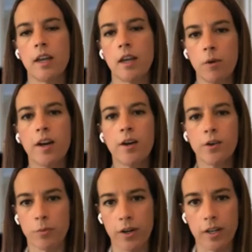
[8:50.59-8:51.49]
and we got our
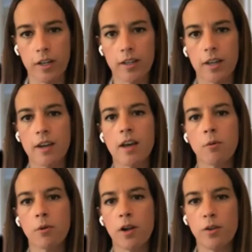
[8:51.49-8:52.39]
break, and now
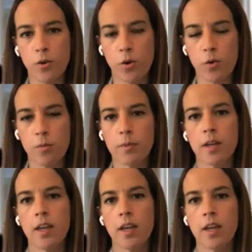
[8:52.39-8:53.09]
we're all home